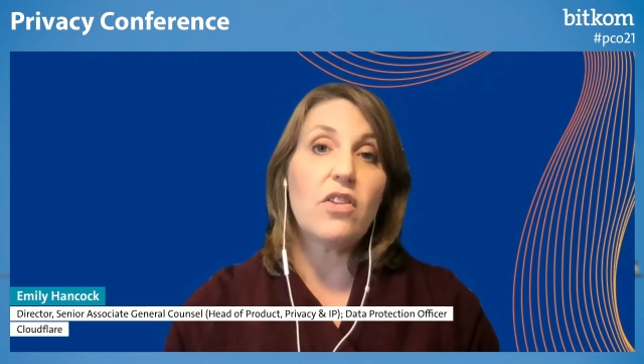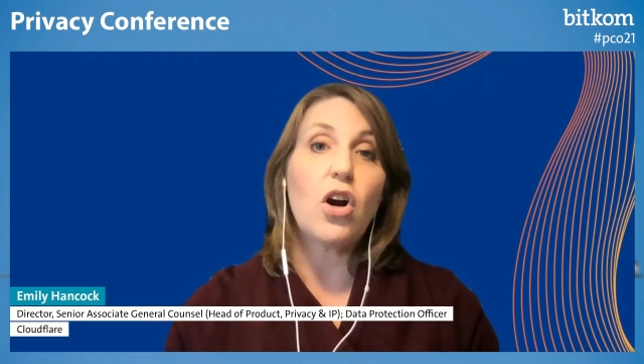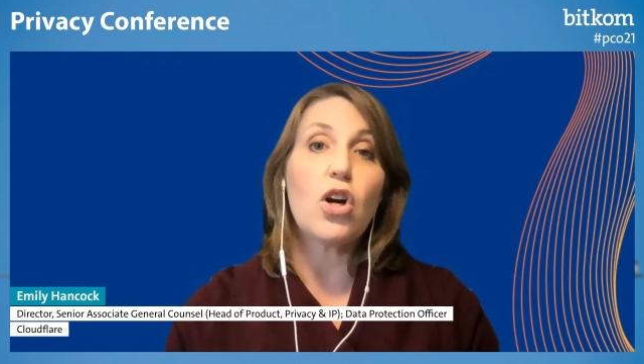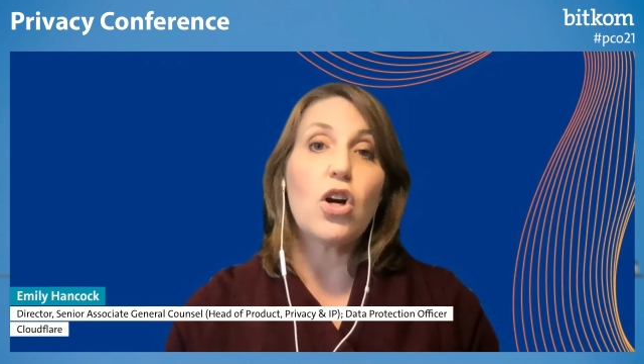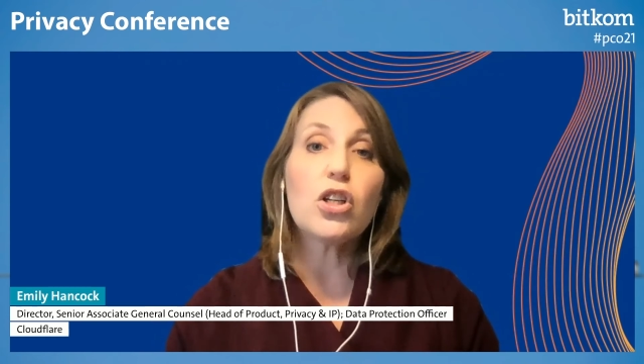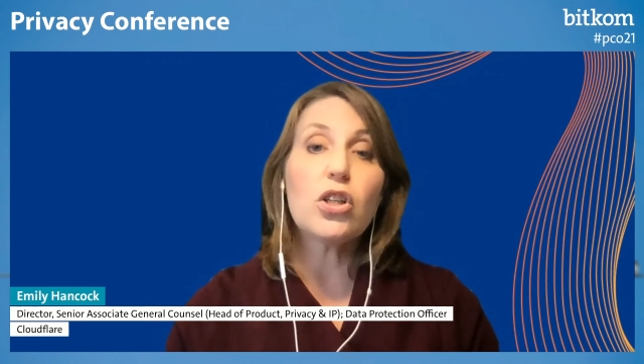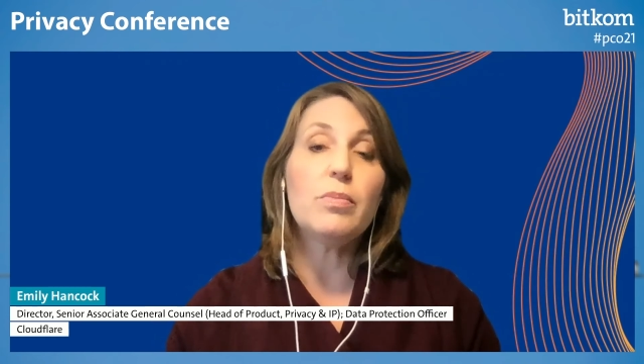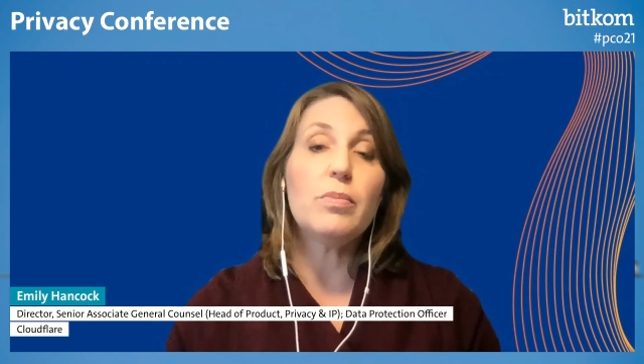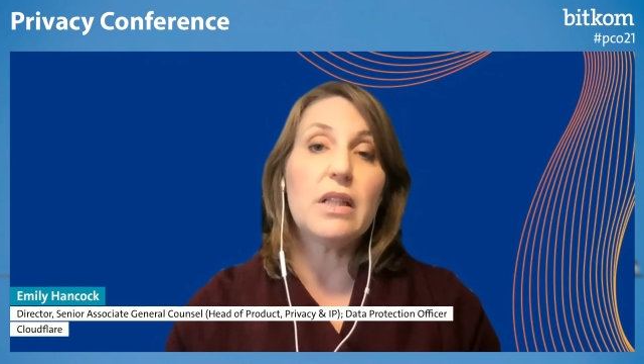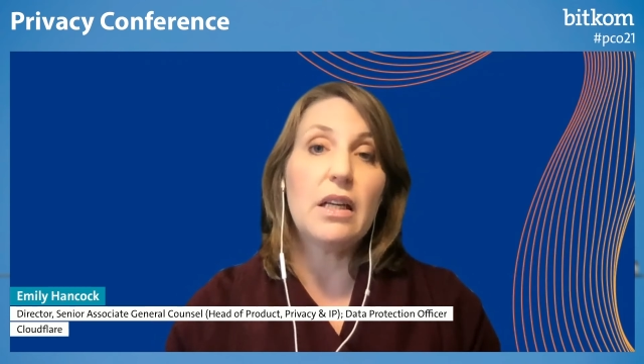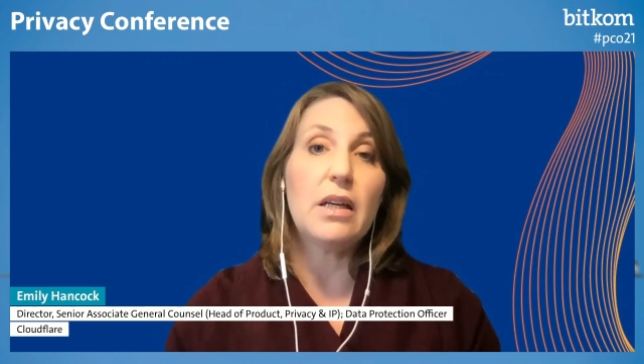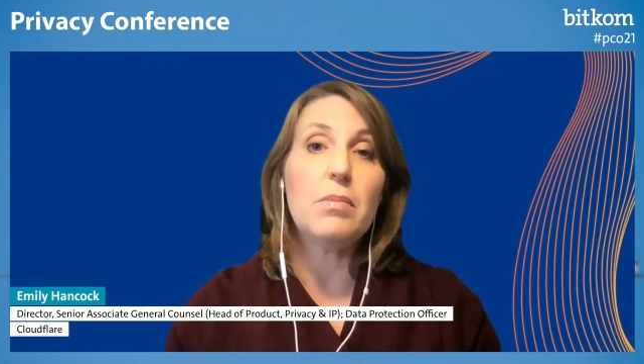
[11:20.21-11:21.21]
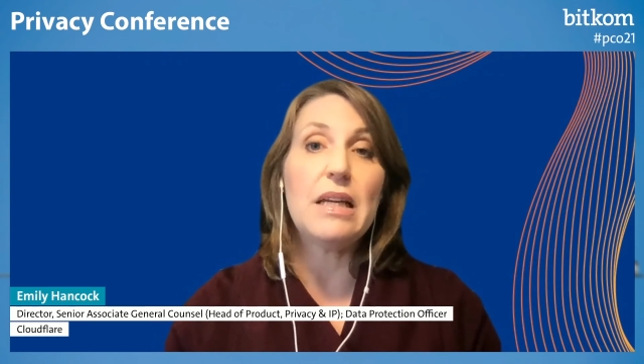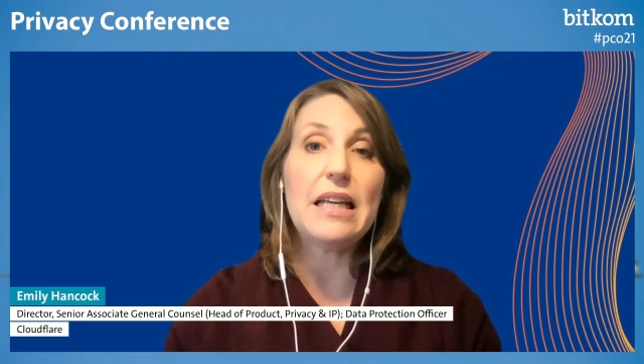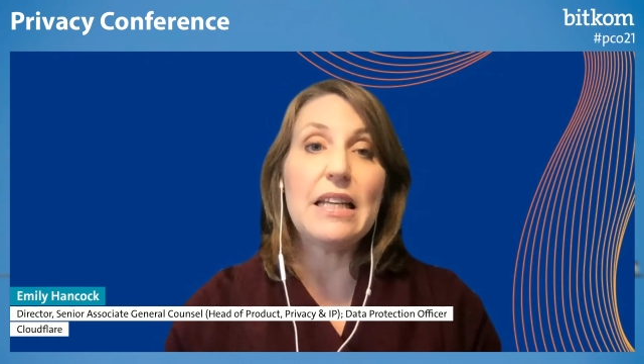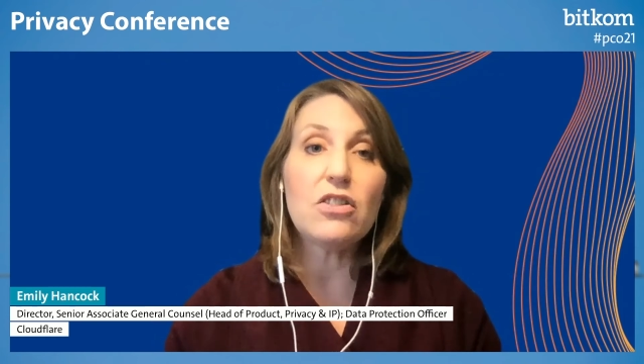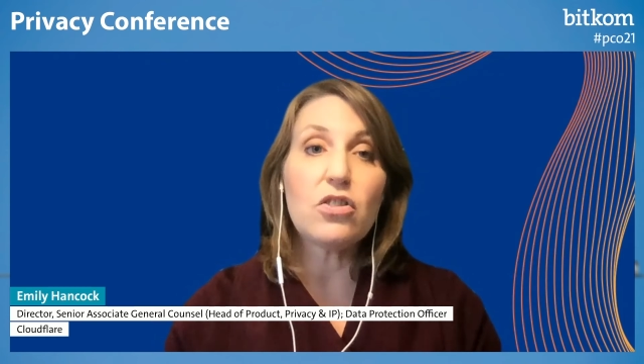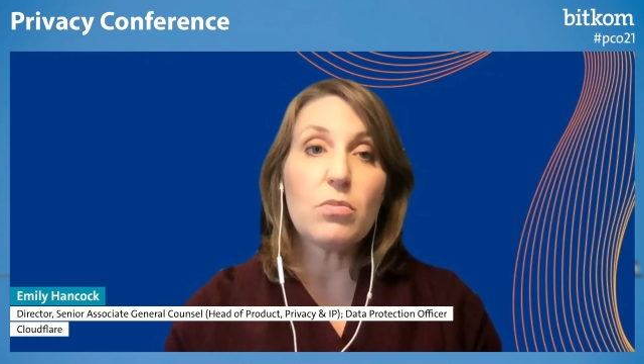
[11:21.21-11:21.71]
arguably been
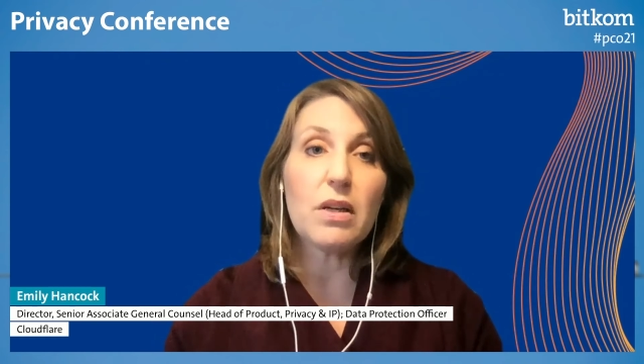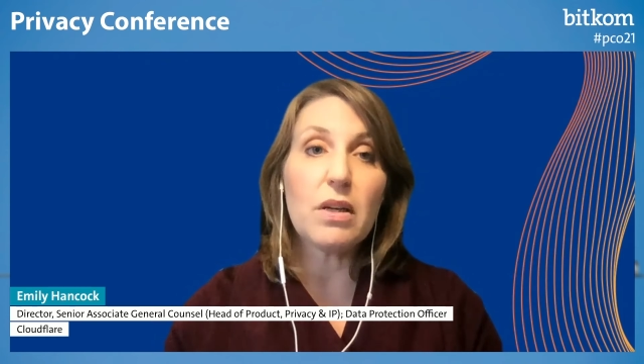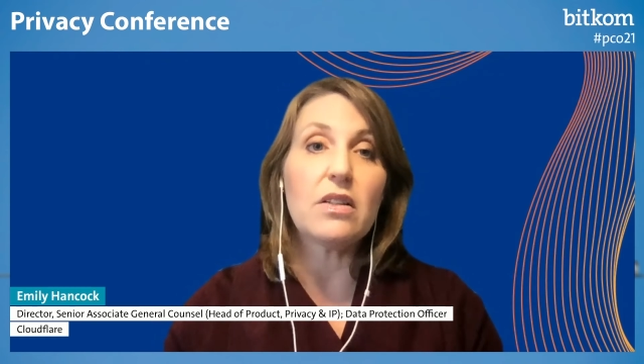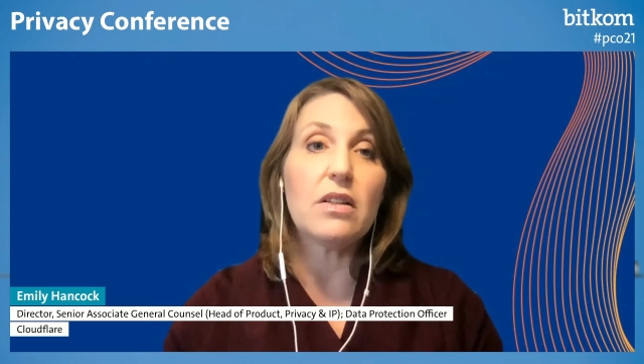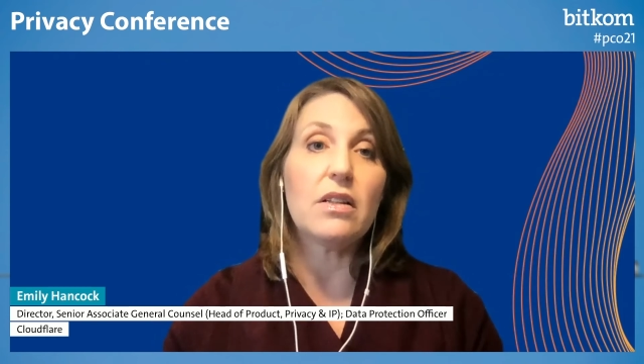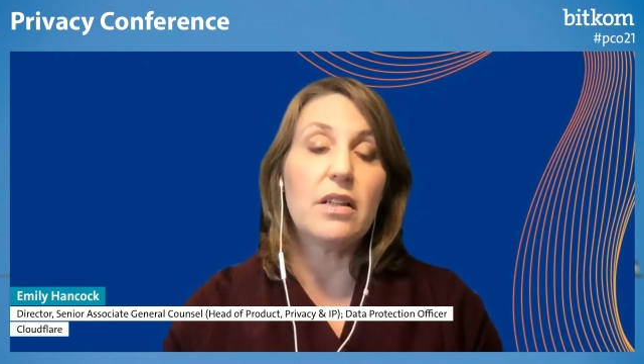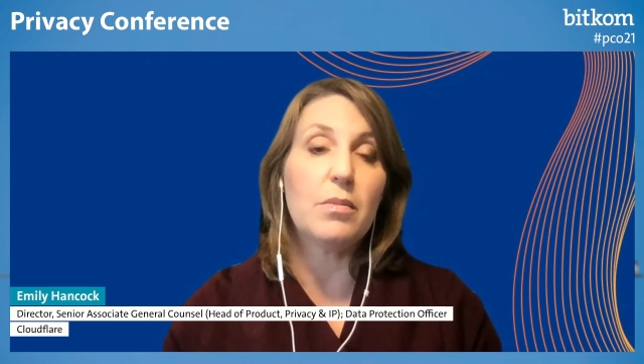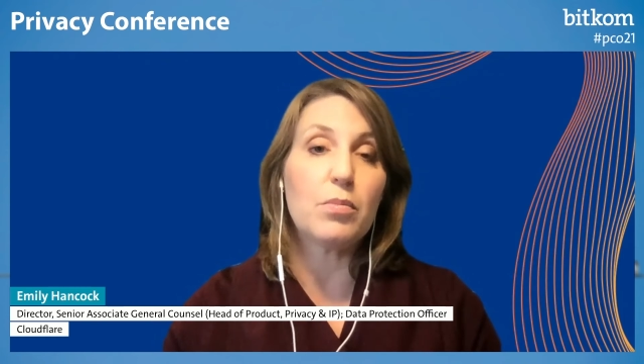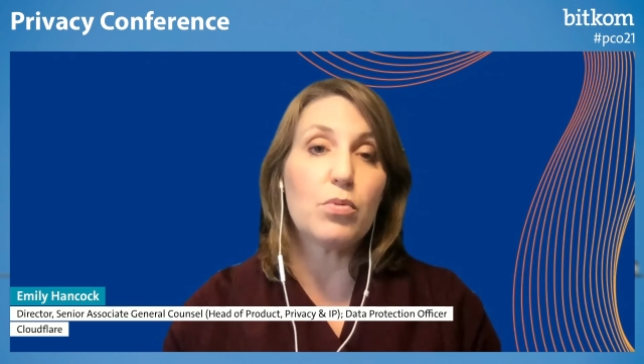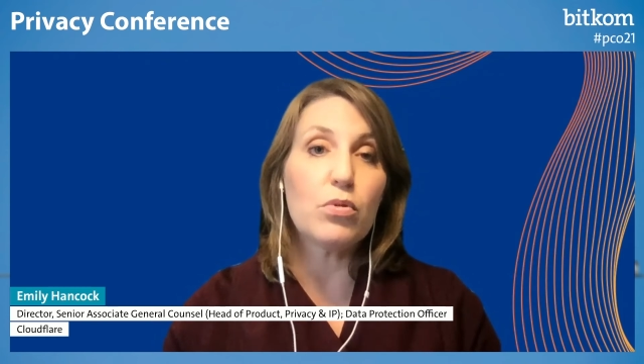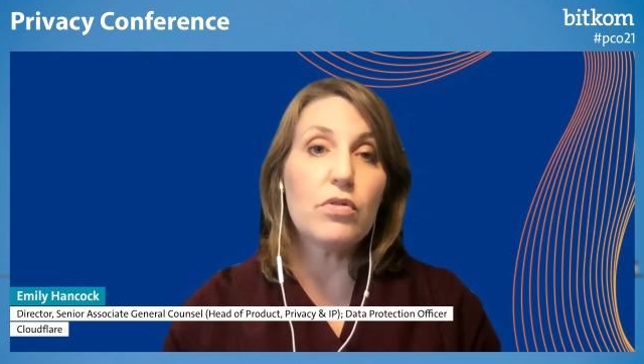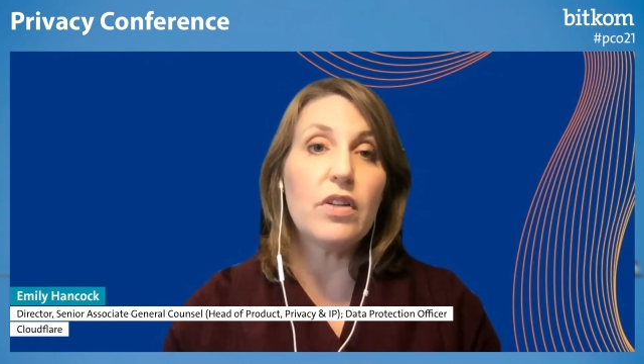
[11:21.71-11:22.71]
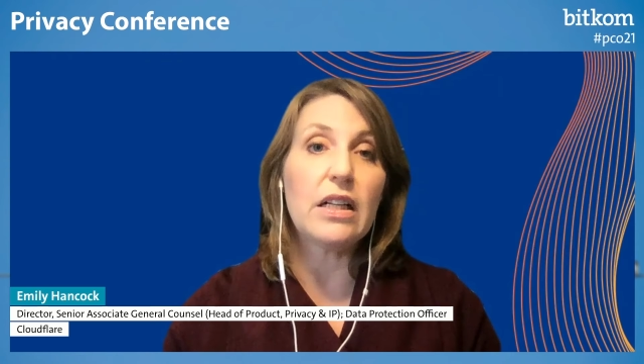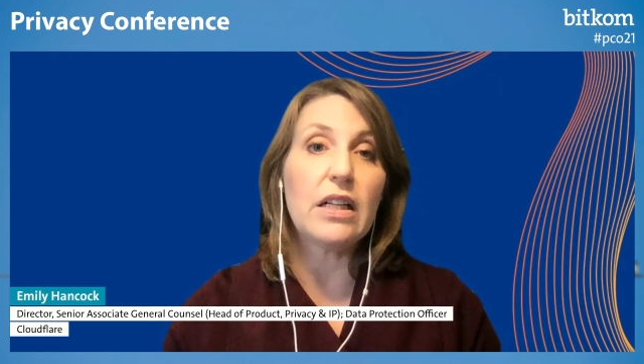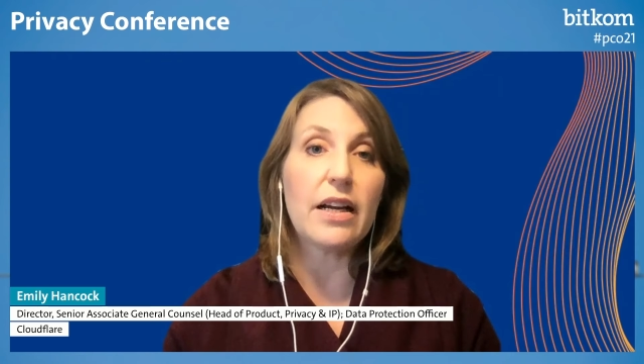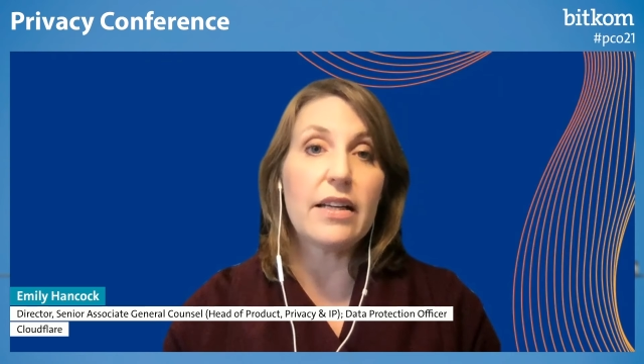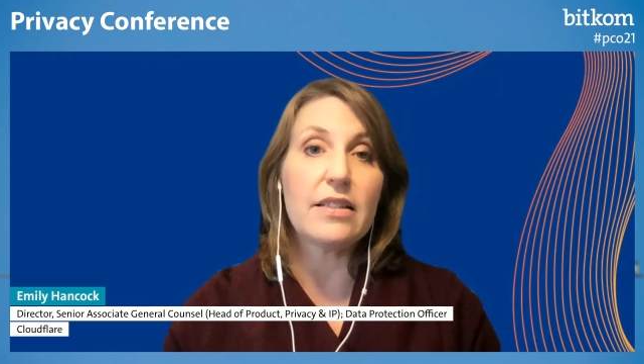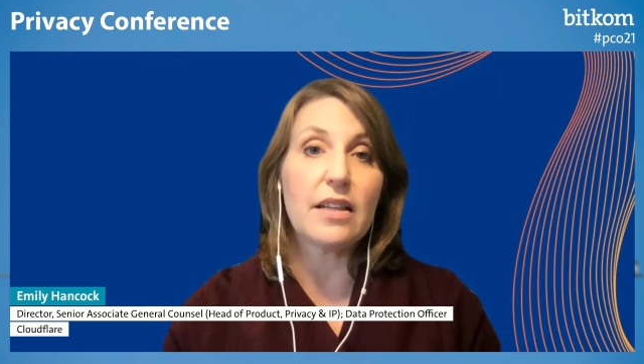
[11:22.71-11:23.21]
instrumental in improving
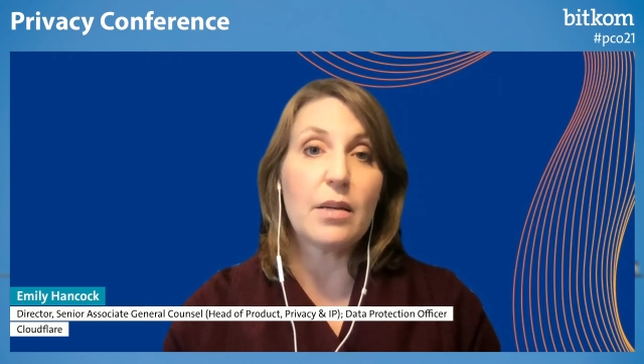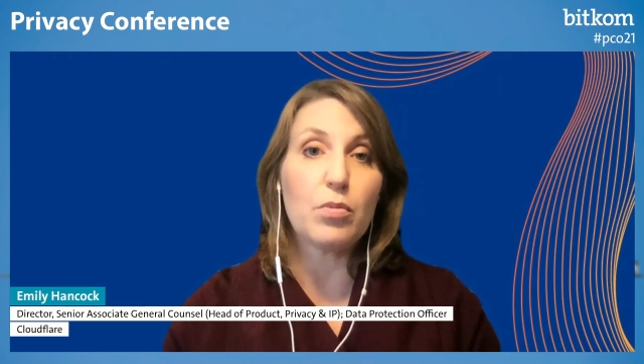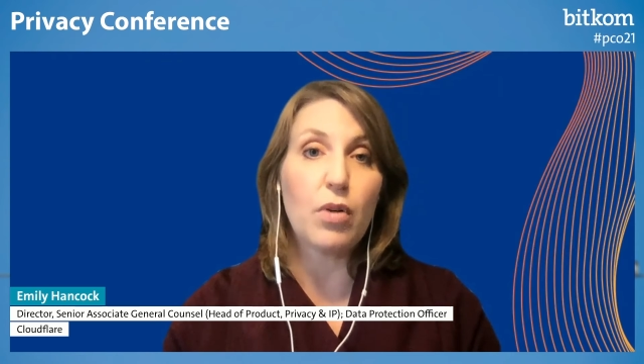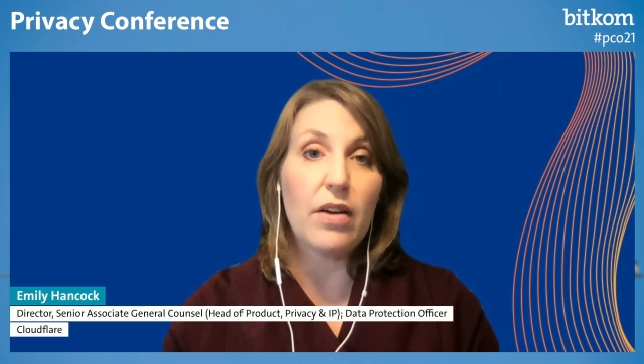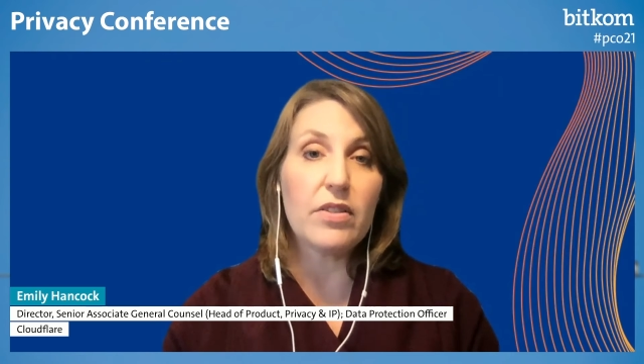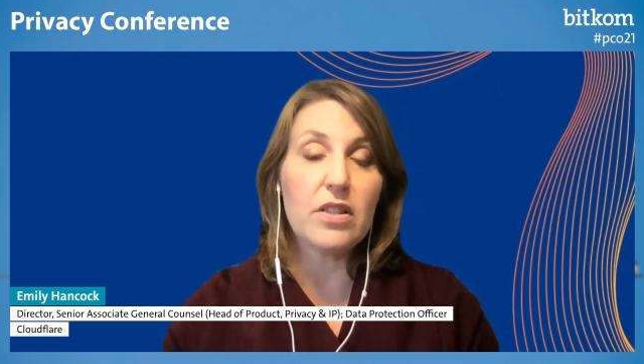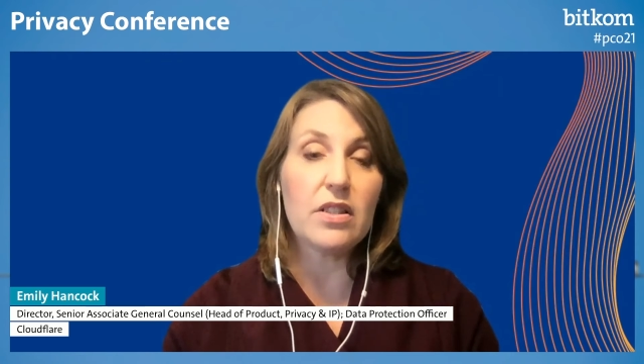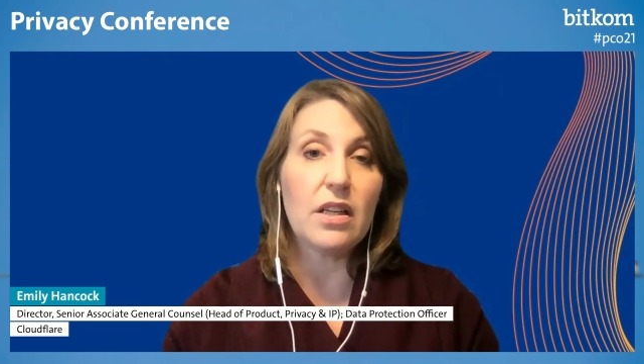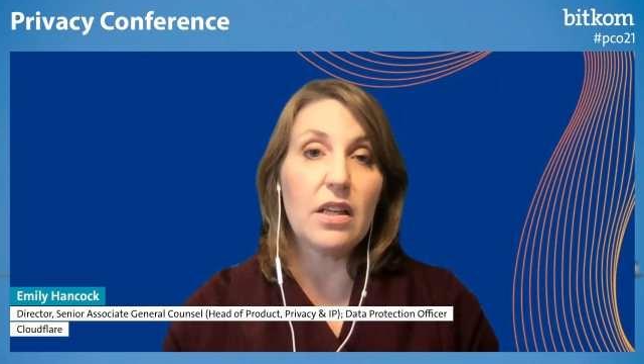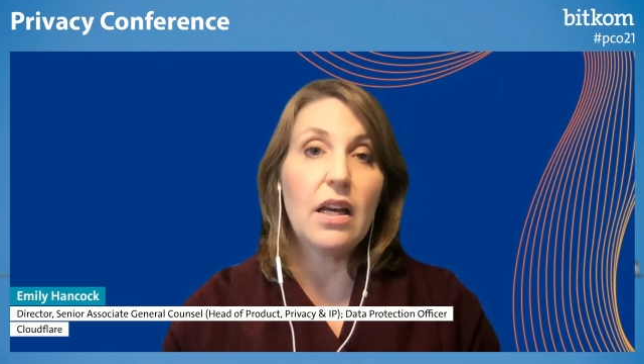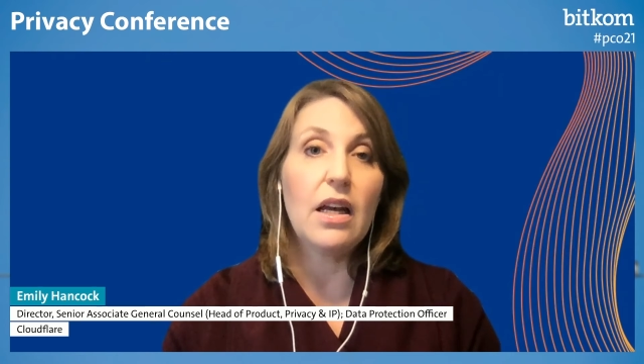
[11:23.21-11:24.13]
client-side privacy